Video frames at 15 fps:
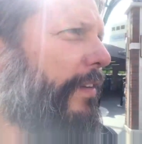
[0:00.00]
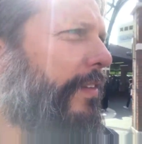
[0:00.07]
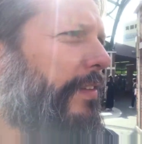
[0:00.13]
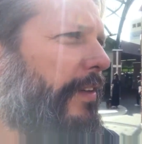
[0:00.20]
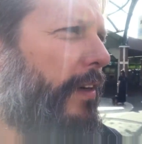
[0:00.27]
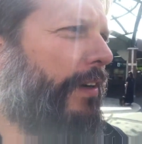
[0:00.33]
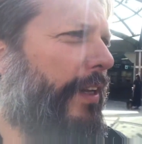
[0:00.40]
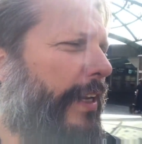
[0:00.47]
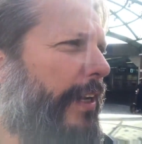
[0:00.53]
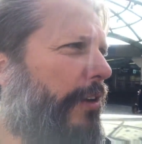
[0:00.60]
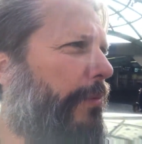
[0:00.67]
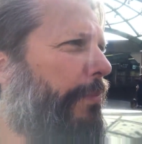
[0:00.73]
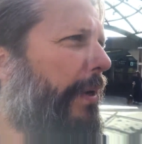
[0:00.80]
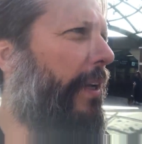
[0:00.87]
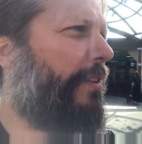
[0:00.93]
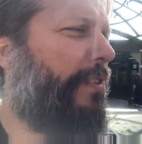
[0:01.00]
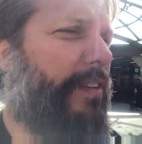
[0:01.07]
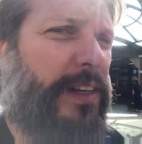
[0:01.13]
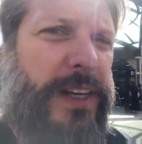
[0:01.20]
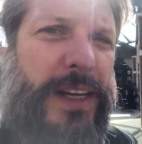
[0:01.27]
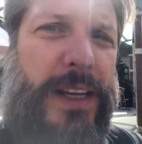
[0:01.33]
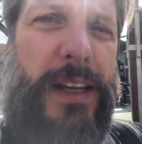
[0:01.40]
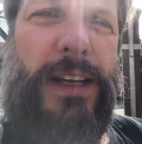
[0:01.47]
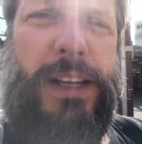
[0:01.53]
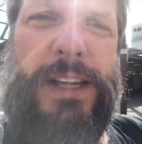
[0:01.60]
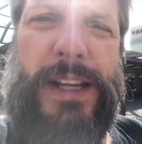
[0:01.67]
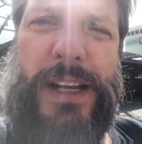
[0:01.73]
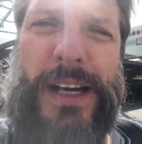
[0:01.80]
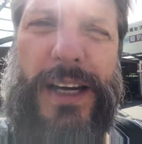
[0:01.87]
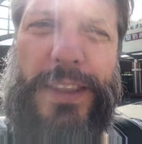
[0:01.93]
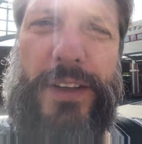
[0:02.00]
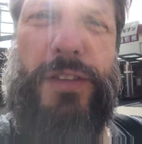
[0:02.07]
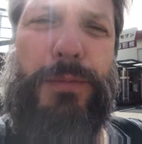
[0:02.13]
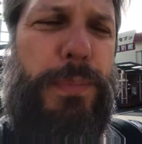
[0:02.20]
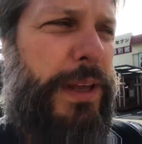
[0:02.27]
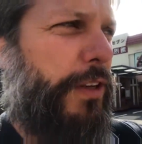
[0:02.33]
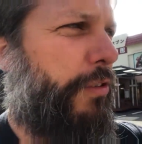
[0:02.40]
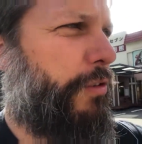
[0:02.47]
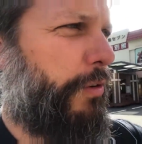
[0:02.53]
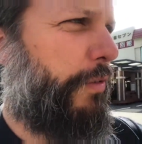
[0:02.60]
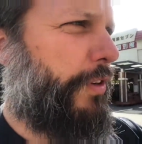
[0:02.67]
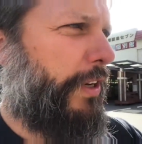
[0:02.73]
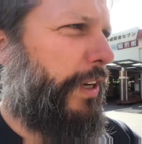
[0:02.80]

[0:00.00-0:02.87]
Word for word: to start it out by sitting on this bench over